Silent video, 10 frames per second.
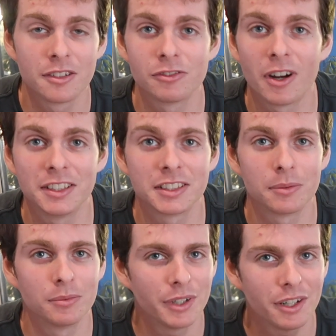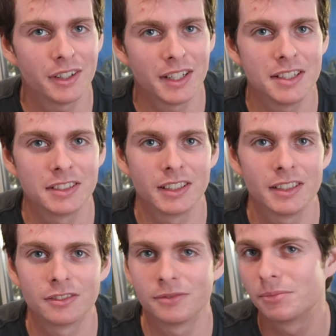find some very easily
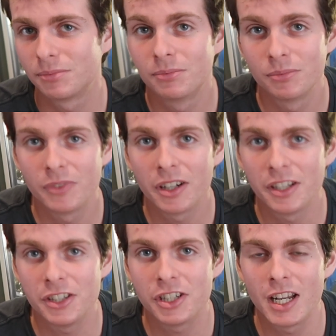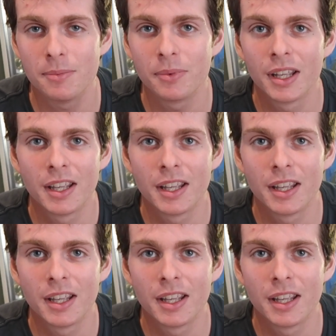for very cheap.